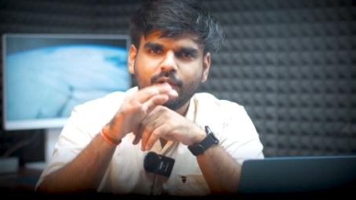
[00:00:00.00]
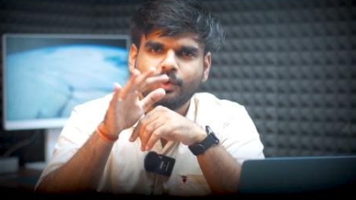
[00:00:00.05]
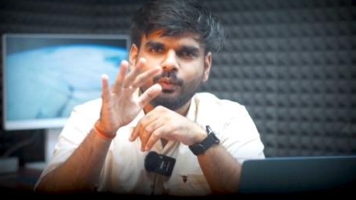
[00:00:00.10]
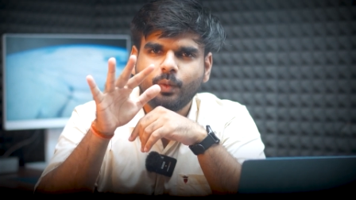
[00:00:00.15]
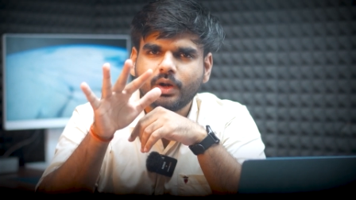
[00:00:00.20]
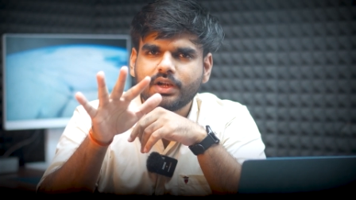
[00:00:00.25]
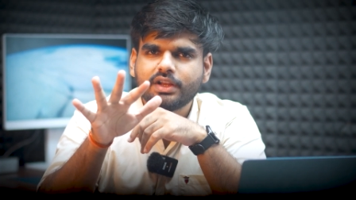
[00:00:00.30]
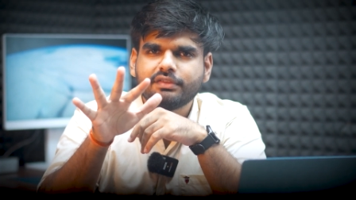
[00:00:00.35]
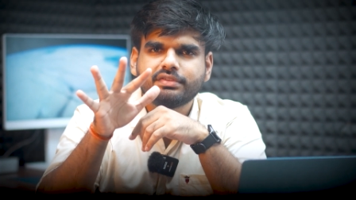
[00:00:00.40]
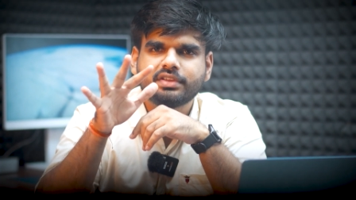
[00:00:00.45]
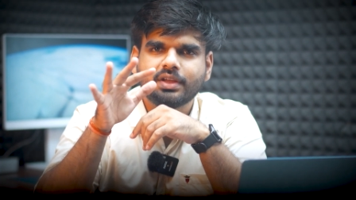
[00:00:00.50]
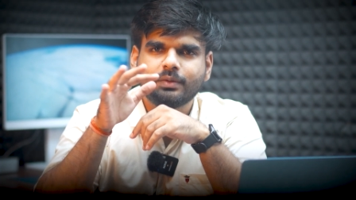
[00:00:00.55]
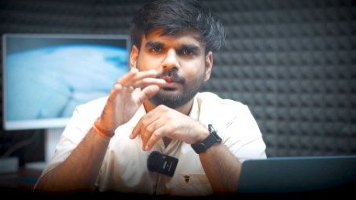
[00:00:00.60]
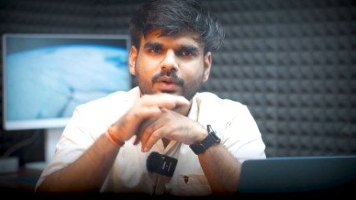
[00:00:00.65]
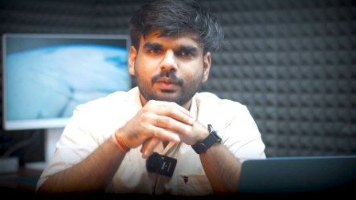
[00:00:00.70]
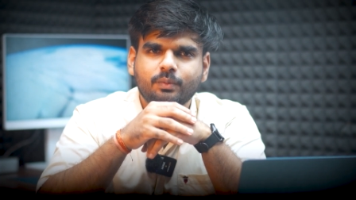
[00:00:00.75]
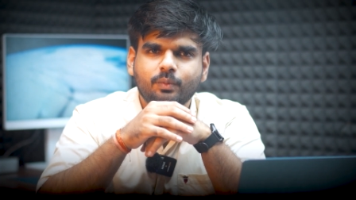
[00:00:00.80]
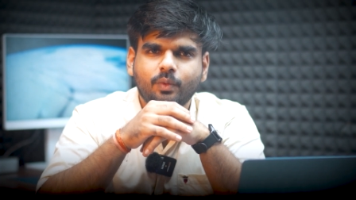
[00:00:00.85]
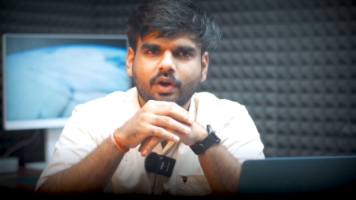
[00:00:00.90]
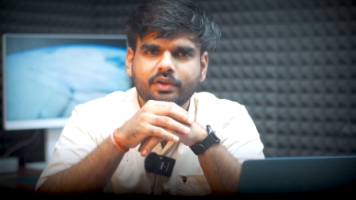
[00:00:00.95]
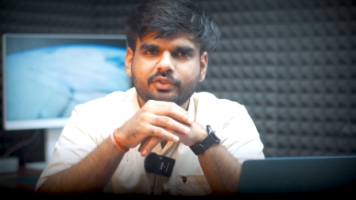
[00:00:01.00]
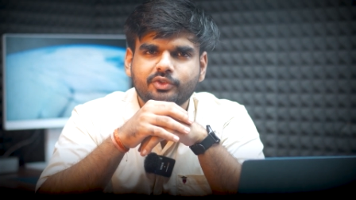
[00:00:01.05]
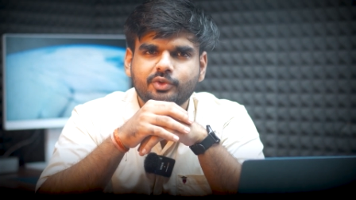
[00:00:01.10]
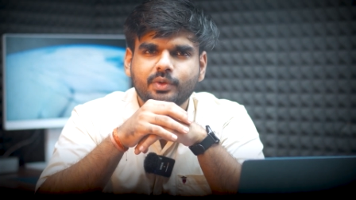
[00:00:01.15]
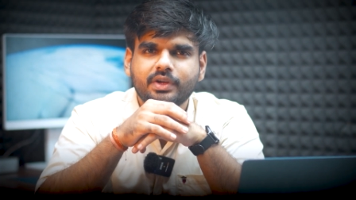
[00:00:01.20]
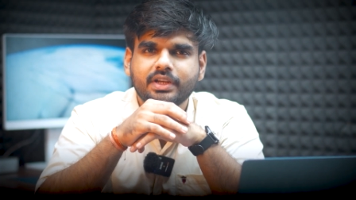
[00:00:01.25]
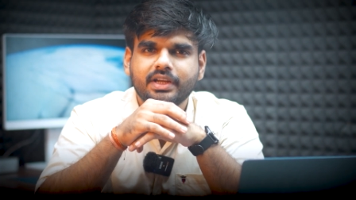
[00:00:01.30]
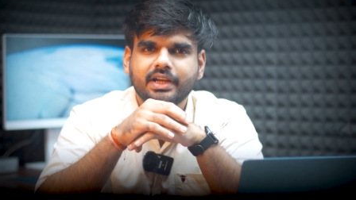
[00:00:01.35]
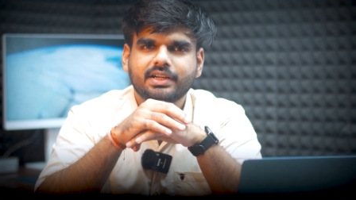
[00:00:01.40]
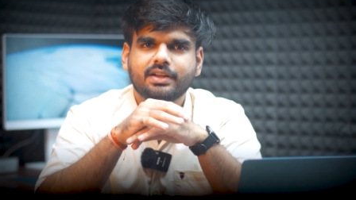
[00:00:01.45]
What if someone wants
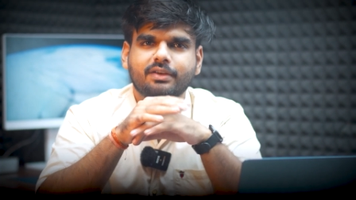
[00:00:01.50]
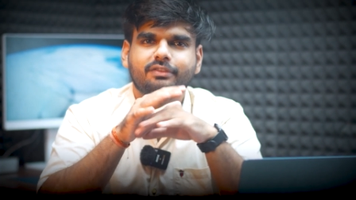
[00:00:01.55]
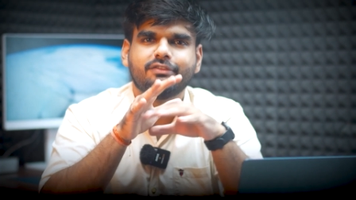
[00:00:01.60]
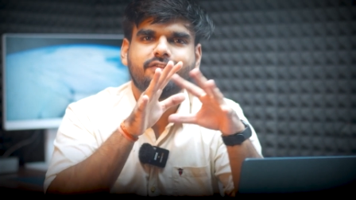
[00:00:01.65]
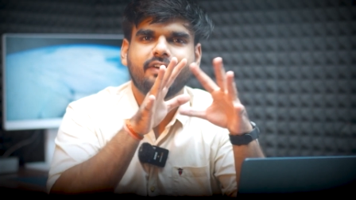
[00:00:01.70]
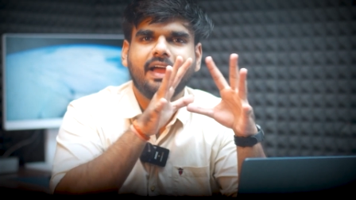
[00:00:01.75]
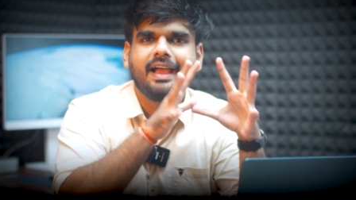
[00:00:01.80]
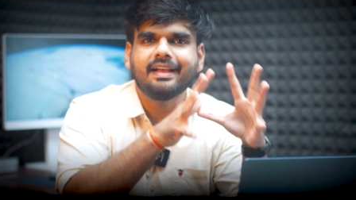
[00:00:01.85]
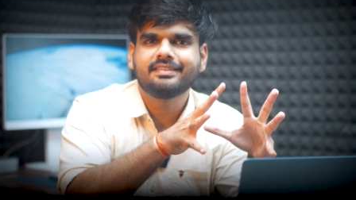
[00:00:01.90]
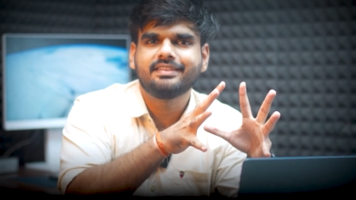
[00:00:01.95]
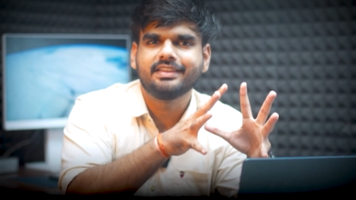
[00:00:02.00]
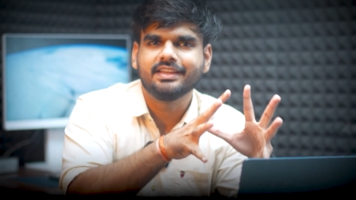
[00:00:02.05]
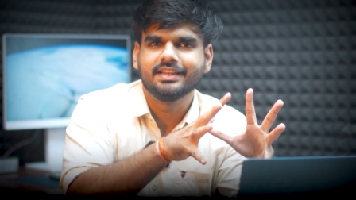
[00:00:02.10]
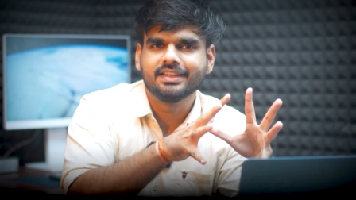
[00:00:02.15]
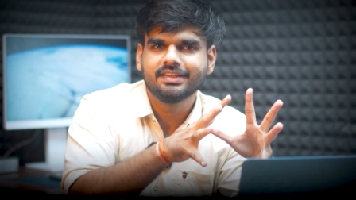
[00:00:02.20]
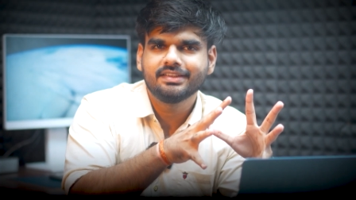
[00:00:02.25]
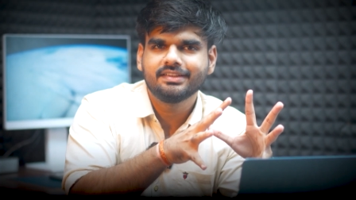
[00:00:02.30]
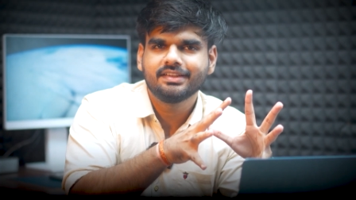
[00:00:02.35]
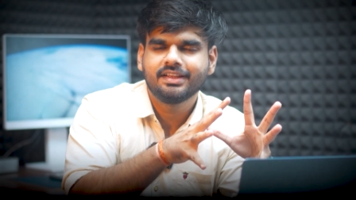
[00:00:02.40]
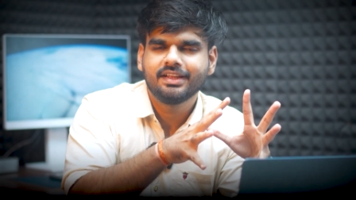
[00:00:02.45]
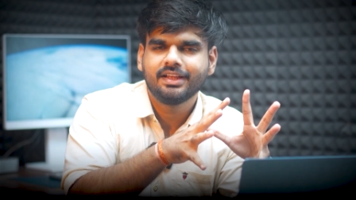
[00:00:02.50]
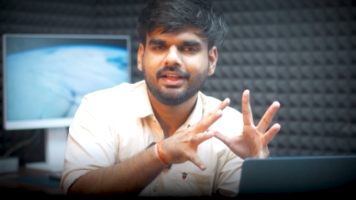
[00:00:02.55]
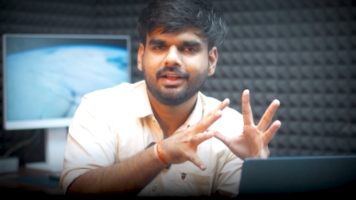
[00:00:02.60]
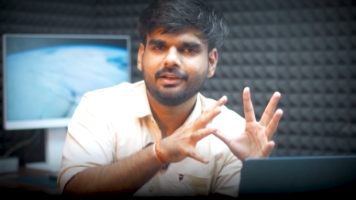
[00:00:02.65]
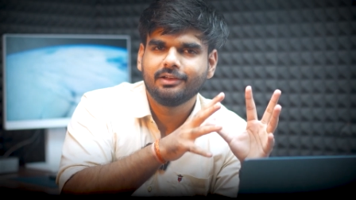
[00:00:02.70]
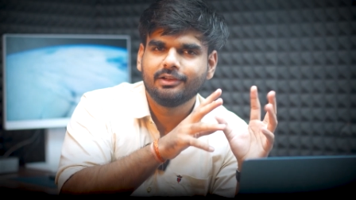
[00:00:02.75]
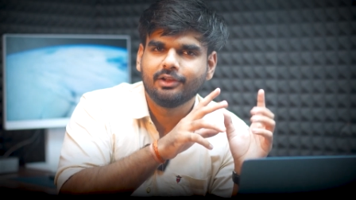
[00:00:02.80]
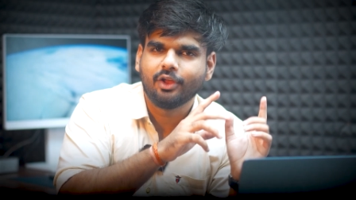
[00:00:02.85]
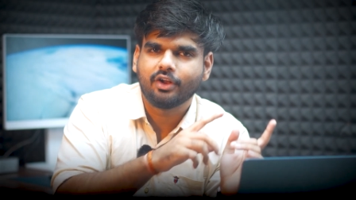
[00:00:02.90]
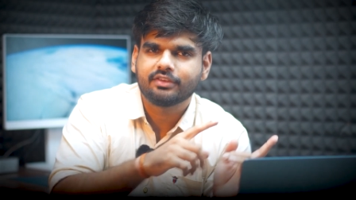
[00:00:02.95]
to create a vaccine,
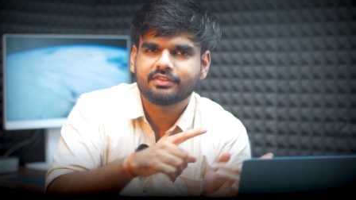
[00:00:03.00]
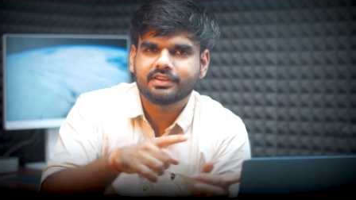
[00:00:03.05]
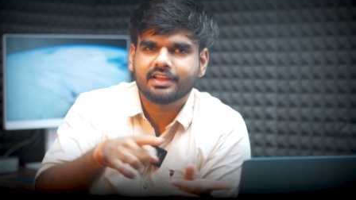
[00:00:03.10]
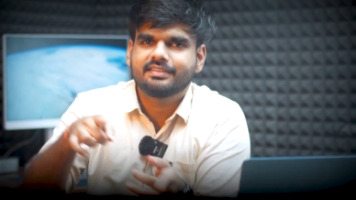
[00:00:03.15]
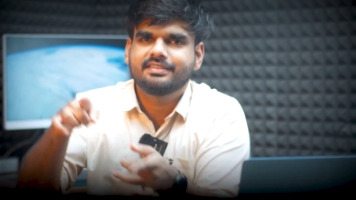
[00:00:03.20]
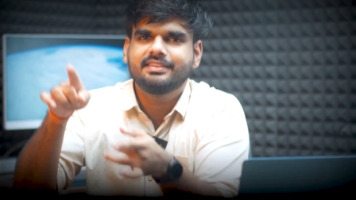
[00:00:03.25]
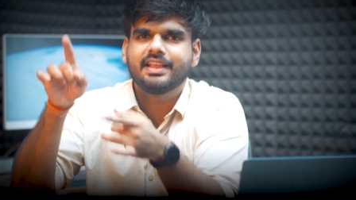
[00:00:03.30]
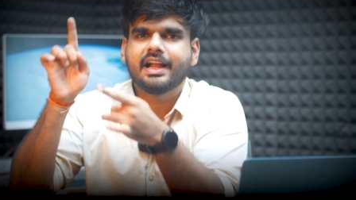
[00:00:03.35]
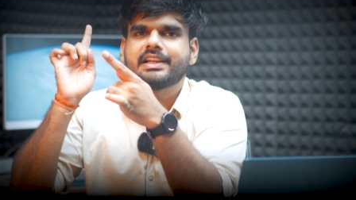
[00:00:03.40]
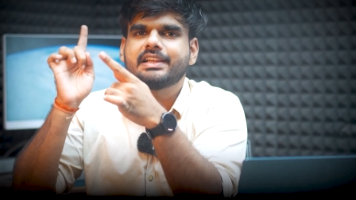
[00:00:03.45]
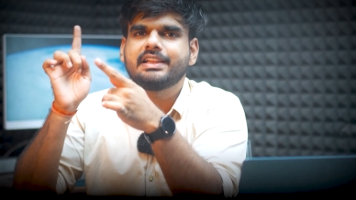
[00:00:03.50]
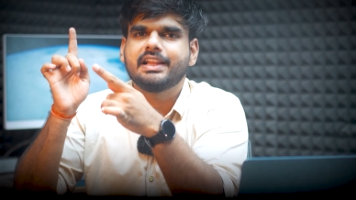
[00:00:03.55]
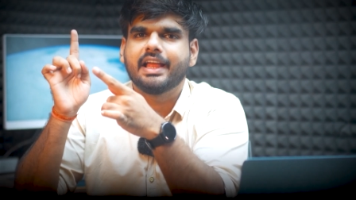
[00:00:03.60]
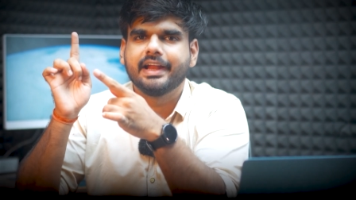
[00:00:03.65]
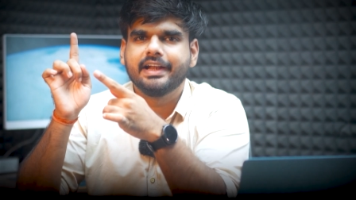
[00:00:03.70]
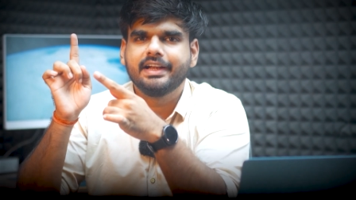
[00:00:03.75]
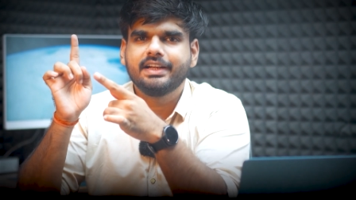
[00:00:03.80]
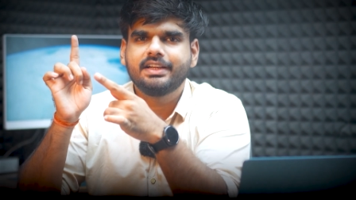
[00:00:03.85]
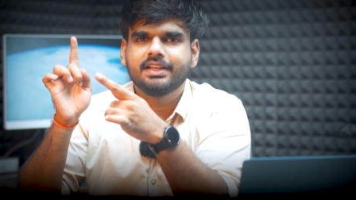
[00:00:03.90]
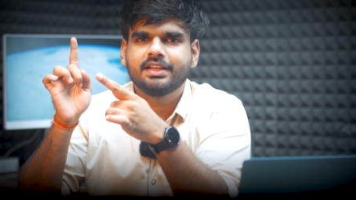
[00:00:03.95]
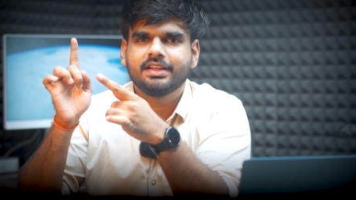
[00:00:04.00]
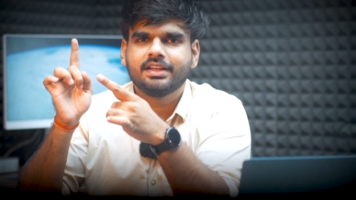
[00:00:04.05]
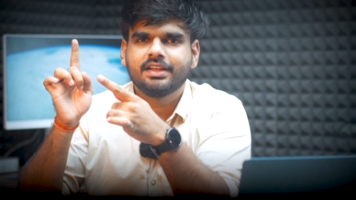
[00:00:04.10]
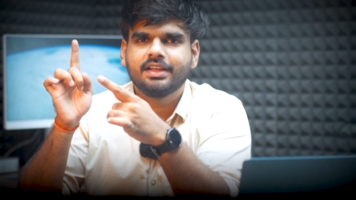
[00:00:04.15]
launch a satellite,